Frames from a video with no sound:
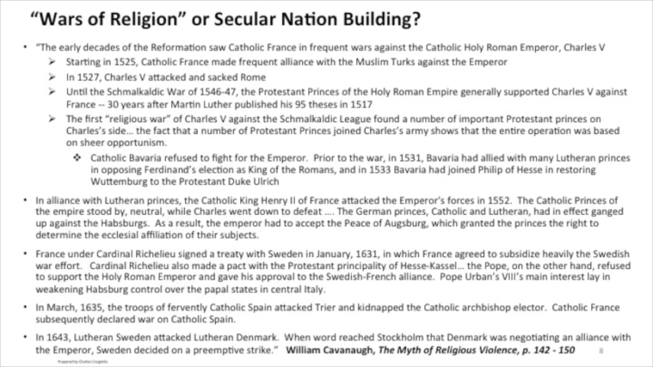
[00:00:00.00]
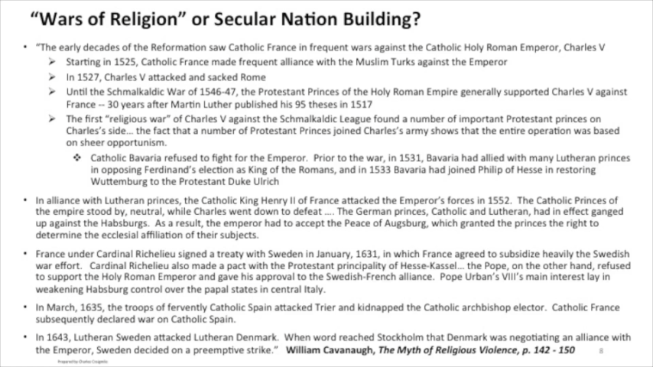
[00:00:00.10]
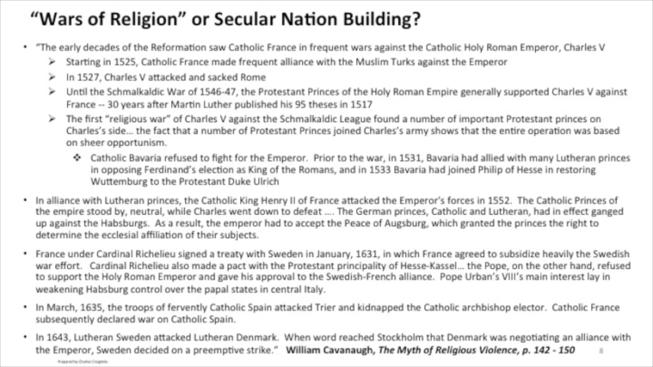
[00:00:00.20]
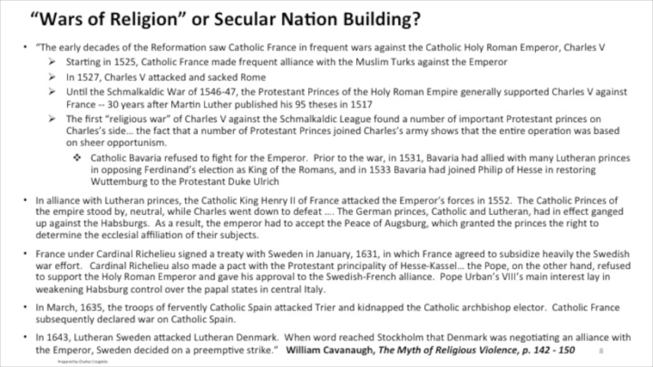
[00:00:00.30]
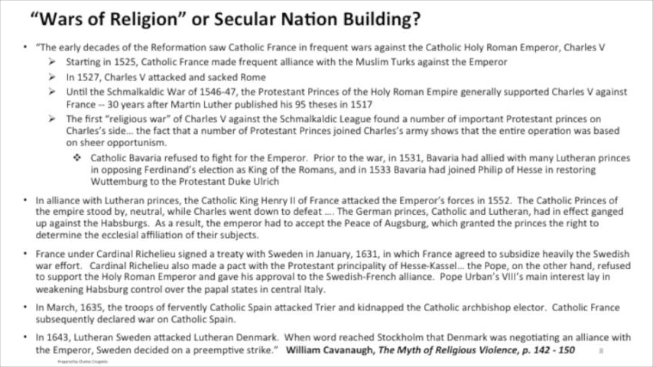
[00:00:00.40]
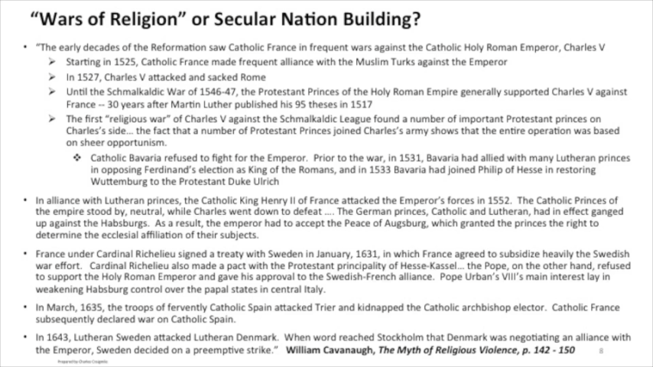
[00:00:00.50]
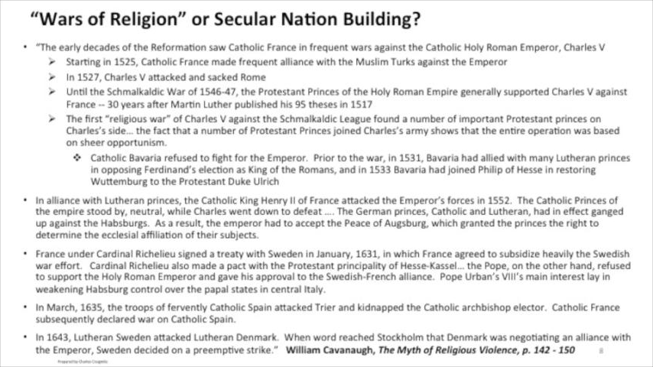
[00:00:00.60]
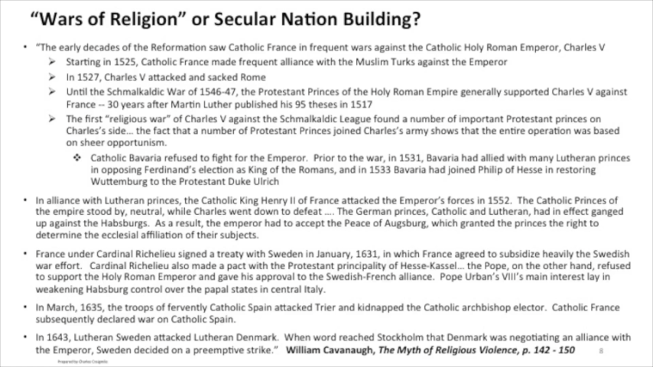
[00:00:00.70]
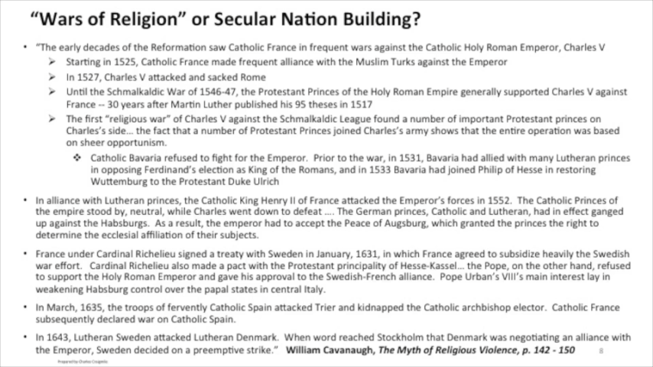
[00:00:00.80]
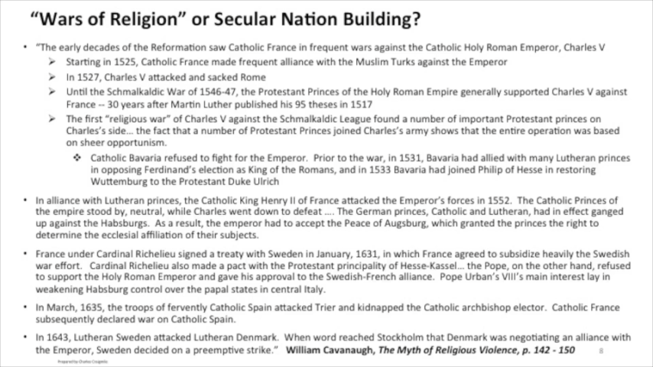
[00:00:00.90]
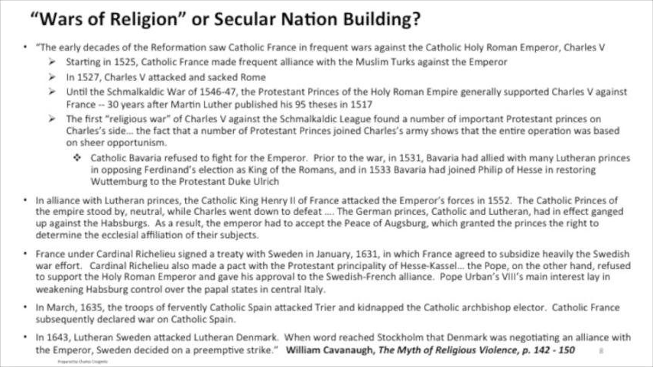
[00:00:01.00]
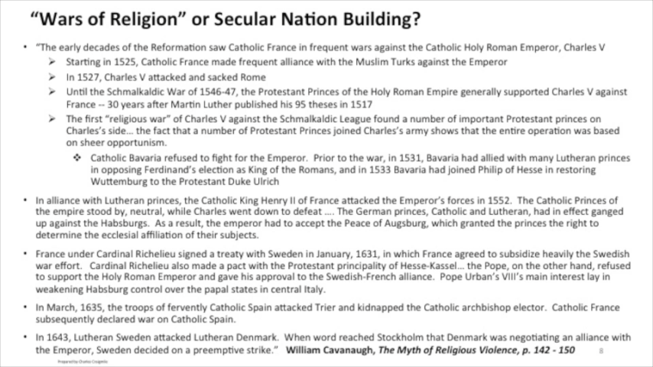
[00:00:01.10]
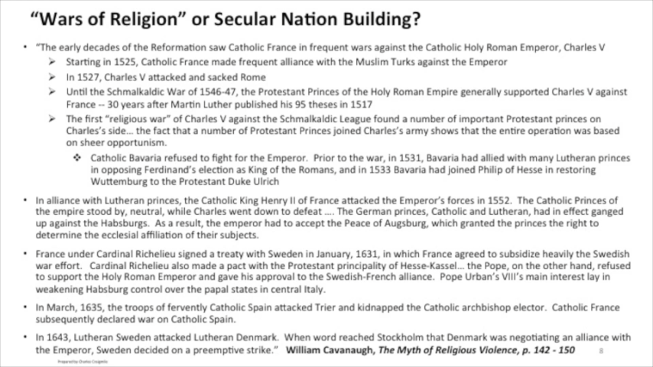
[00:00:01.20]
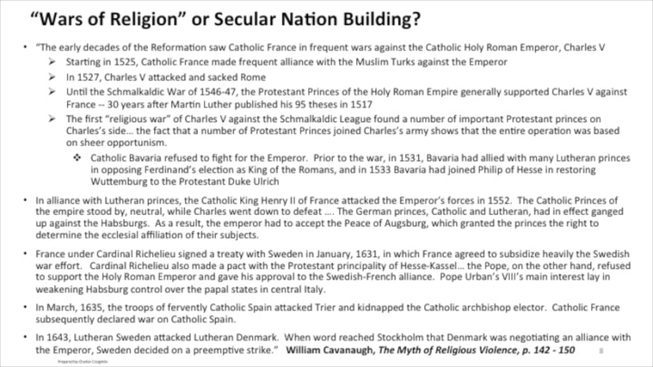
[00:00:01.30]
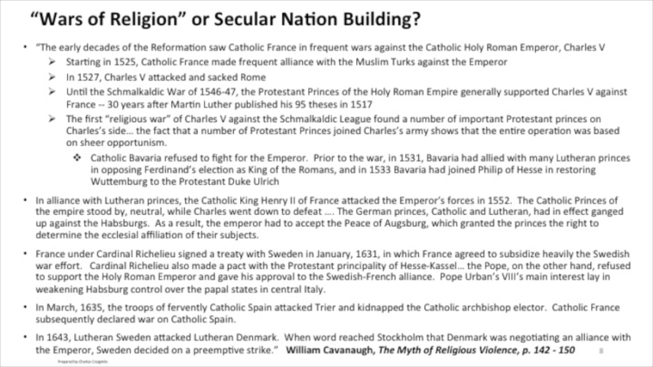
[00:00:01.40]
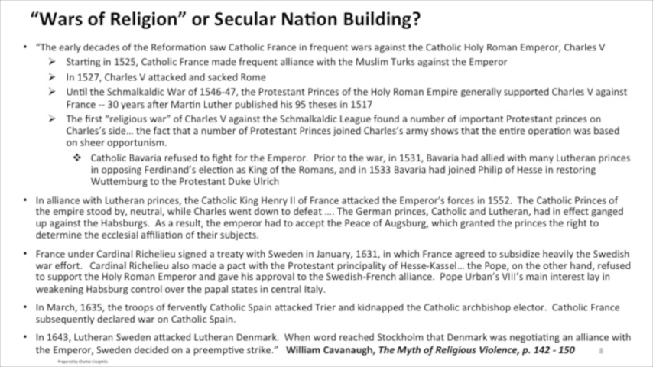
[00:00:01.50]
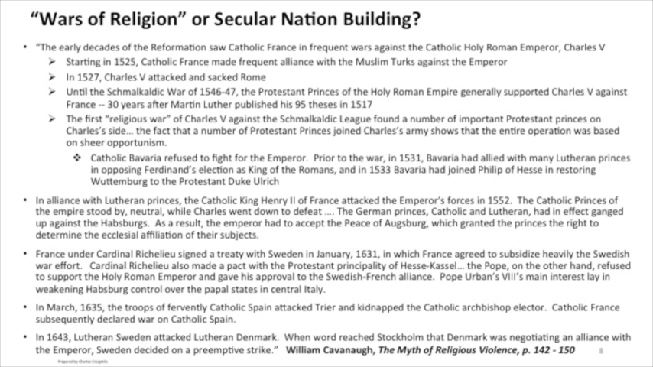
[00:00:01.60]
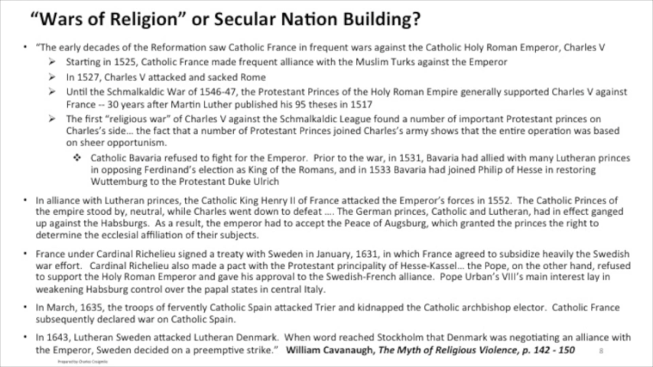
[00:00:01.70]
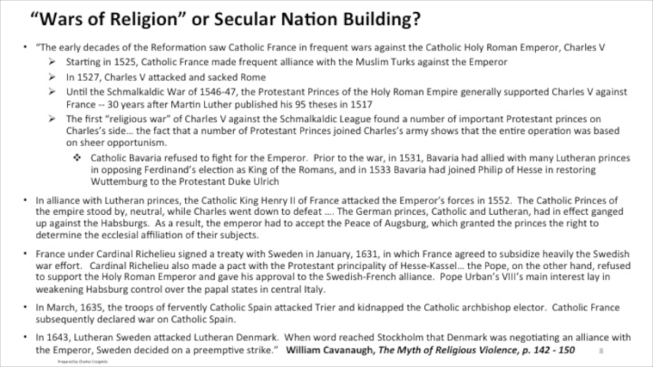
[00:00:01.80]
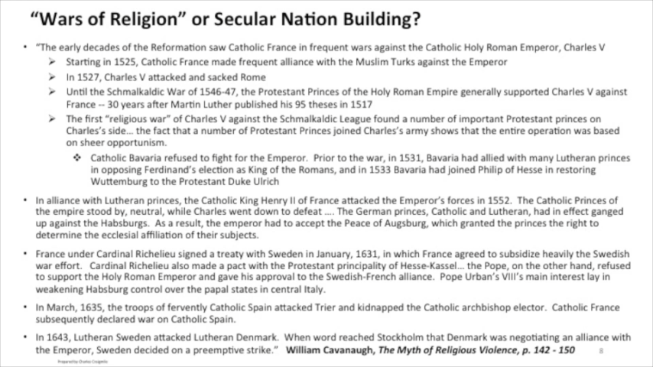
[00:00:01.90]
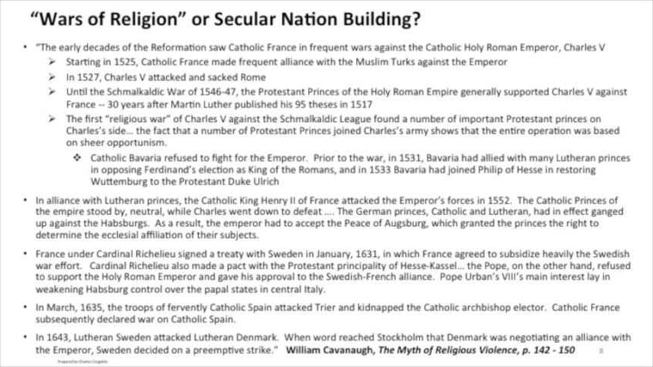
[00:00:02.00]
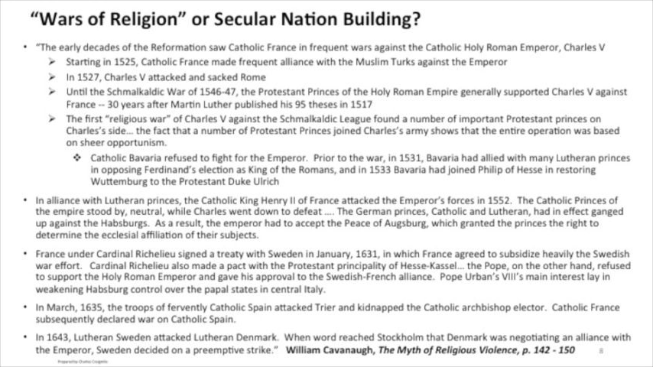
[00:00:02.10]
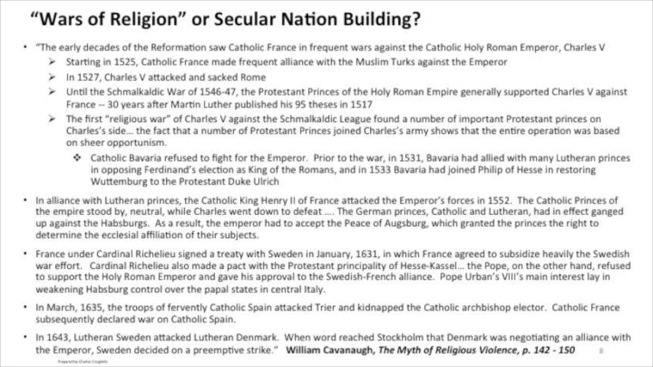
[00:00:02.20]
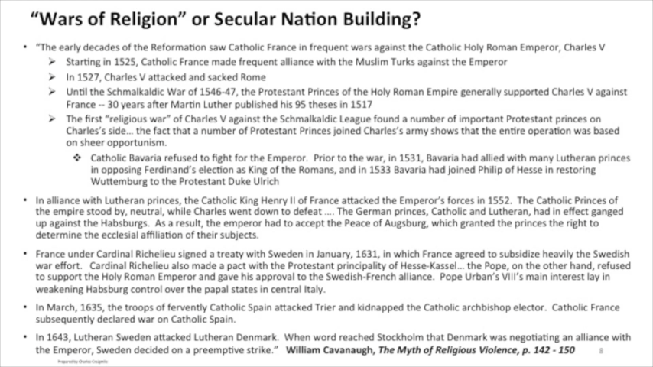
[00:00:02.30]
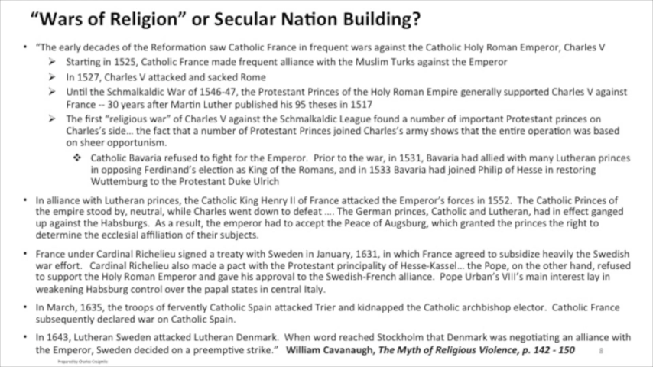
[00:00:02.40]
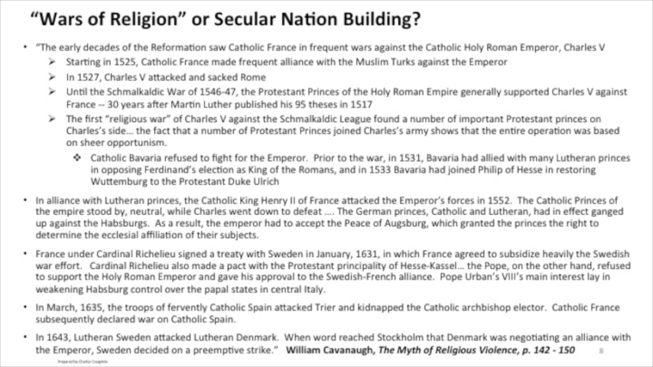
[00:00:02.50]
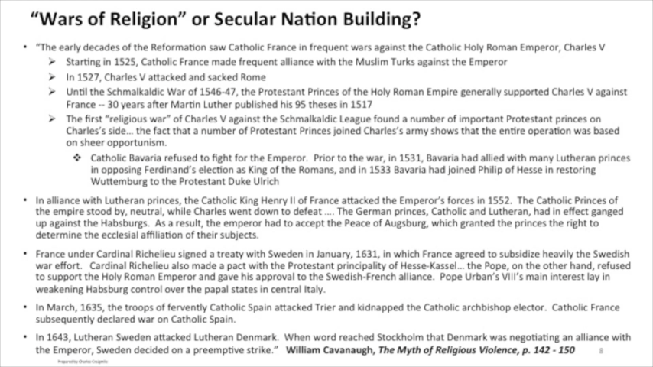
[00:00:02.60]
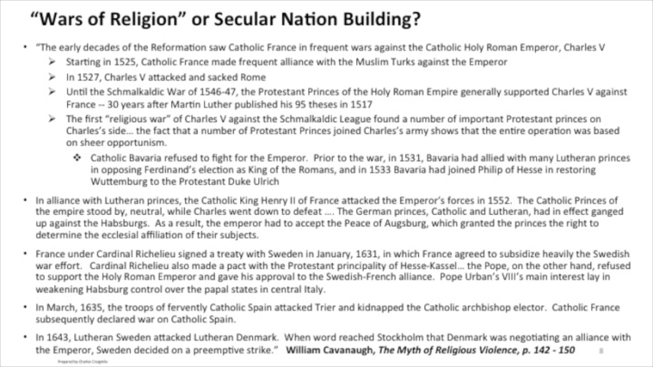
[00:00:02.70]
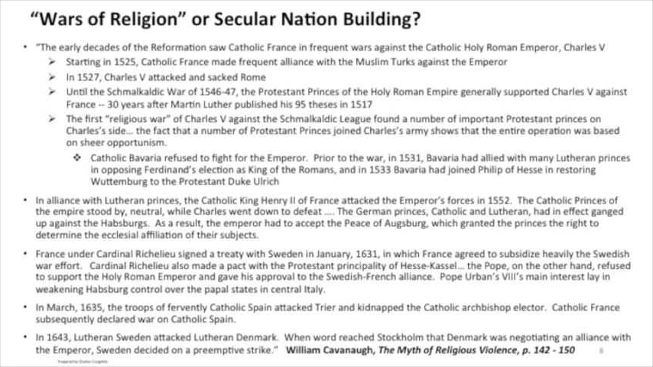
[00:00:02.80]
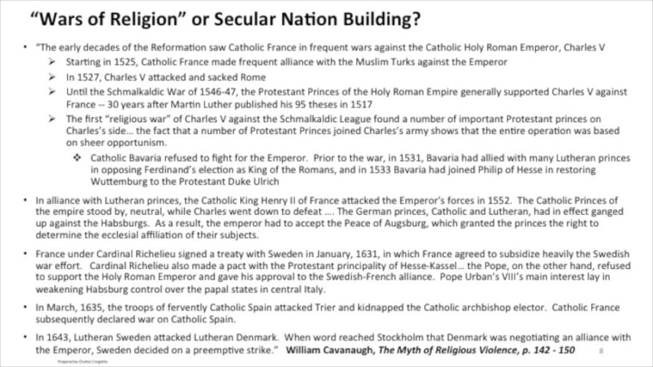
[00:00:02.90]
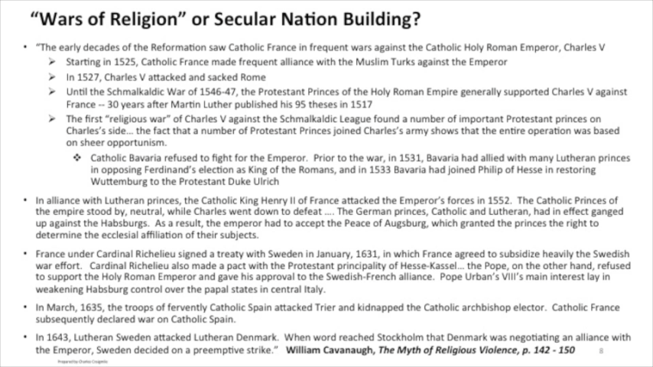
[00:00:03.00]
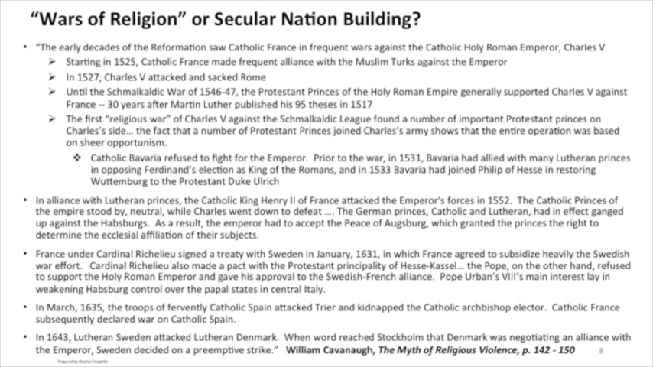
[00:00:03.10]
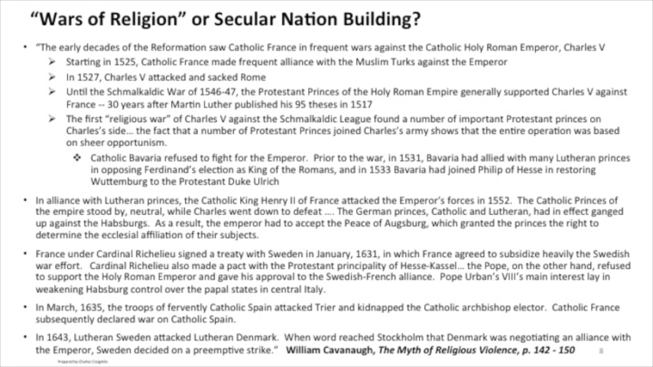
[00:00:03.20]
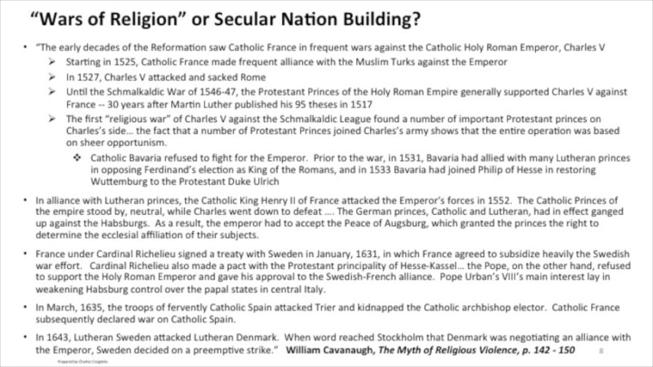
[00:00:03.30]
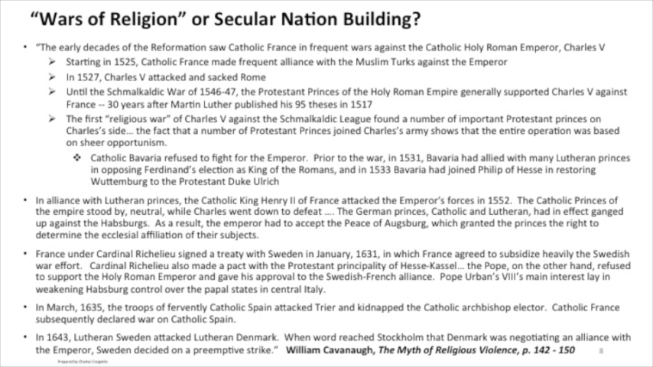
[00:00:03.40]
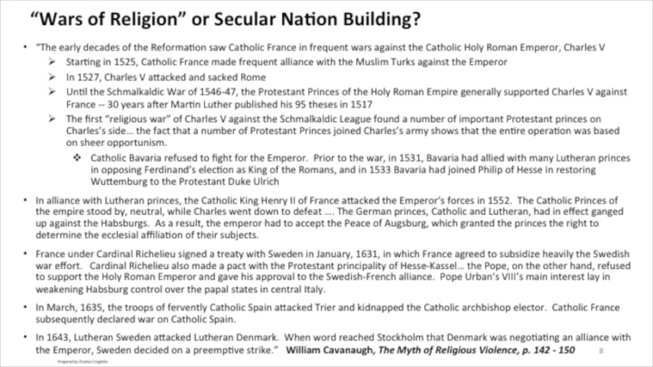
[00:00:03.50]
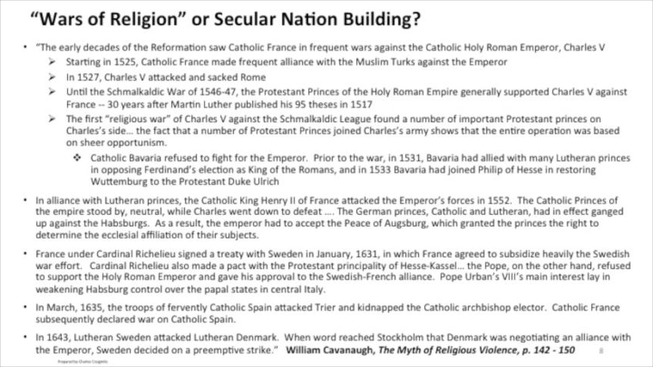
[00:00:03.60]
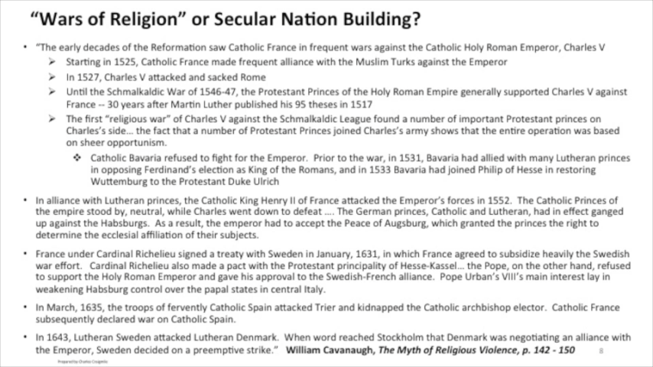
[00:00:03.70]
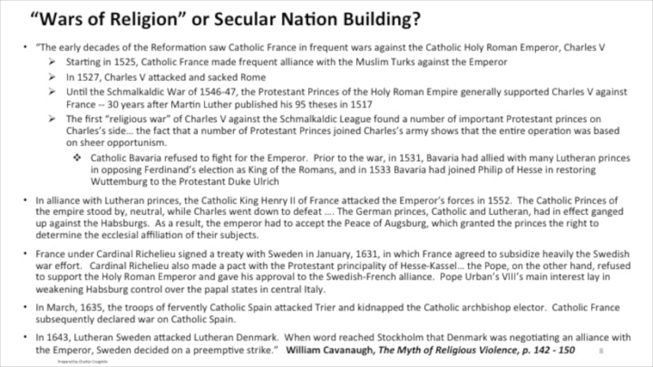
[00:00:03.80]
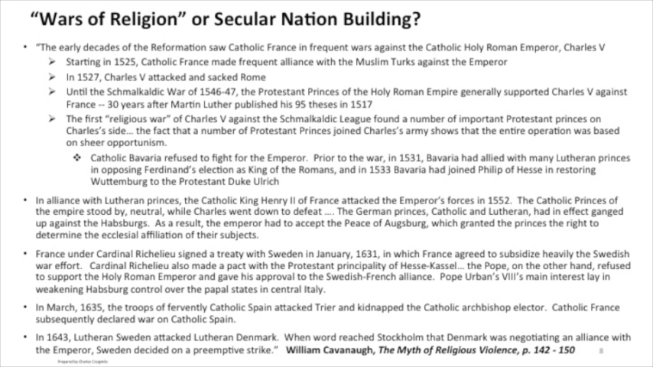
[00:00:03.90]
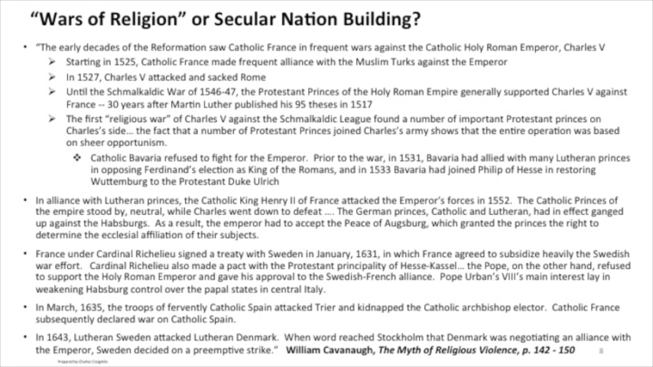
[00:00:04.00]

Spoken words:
[unreadable: no face in view]